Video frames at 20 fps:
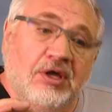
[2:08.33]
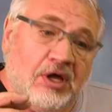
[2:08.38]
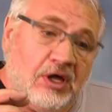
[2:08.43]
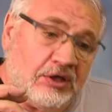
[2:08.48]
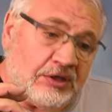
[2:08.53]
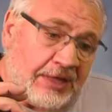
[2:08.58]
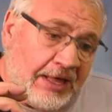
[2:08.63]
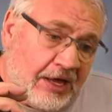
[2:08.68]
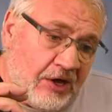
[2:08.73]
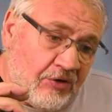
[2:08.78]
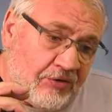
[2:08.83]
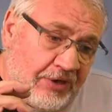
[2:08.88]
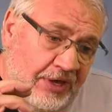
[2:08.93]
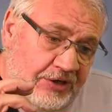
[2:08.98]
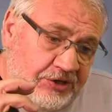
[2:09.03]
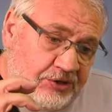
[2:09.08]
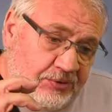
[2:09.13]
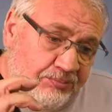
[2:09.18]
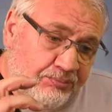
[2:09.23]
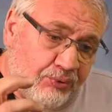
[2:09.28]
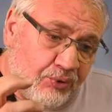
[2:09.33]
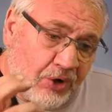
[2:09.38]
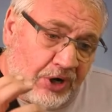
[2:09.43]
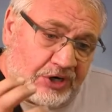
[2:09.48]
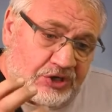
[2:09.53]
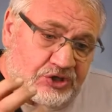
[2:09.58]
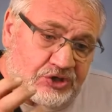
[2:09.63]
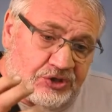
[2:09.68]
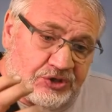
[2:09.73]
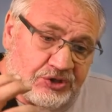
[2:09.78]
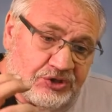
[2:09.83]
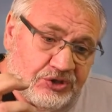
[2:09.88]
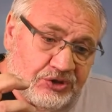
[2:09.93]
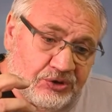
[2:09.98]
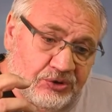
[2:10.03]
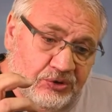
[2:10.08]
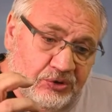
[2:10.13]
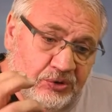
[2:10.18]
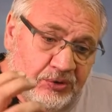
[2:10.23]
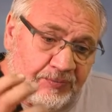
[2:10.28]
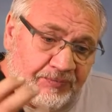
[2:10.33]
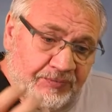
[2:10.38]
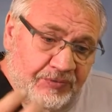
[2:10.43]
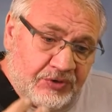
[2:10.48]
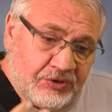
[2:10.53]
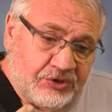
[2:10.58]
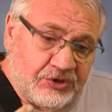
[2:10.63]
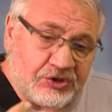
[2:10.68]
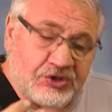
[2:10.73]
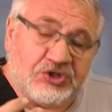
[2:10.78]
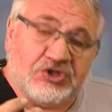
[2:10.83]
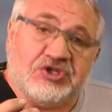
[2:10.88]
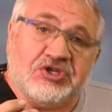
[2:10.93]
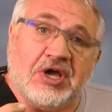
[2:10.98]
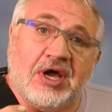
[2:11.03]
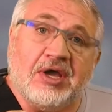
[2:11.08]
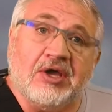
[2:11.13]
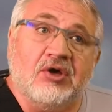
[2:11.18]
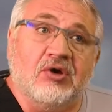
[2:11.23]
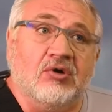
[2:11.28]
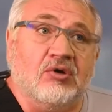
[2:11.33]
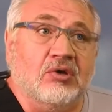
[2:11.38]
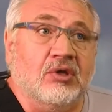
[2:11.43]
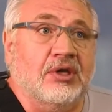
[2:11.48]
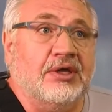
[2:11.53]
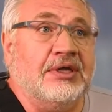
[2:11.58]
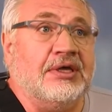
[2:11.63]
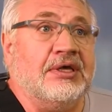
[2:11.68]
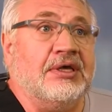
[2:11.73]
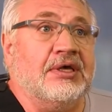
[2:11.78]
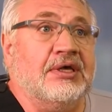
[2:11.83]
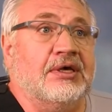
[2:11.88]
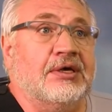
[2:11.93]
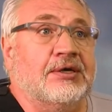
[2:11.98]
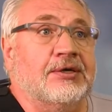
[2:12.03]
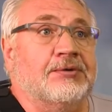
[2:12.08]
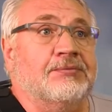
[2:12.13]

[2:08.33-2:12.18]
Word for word: allow that depression to, to cycle in.